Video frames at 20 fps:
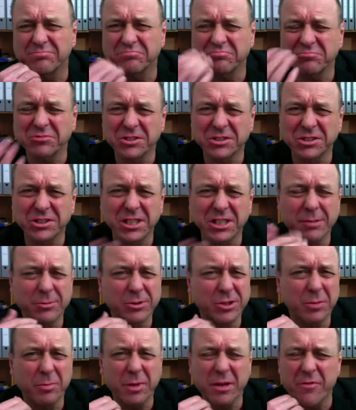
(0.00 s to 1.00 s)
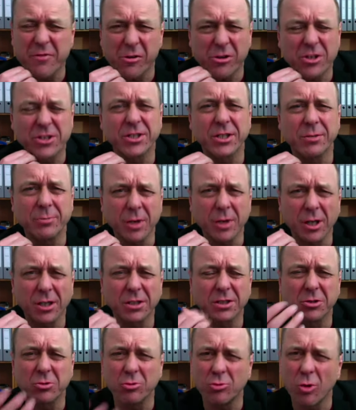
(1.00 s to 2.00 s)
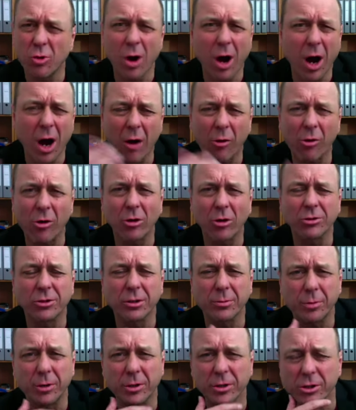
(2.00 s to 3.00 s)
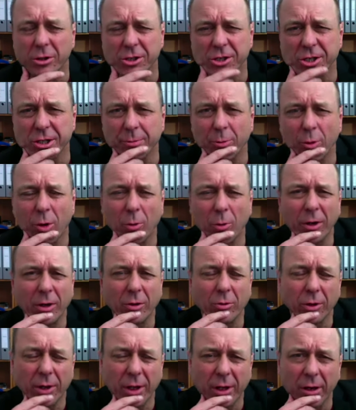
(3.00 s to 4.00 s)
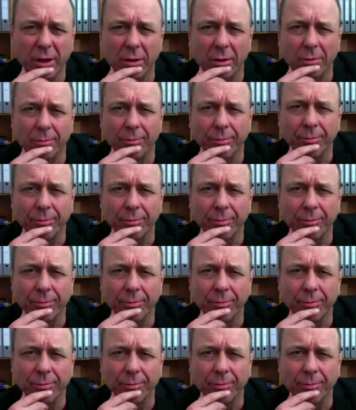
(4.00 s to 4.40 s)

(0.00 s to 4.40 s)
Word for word: seems to be very similar to our entrepreneurship, what we do here.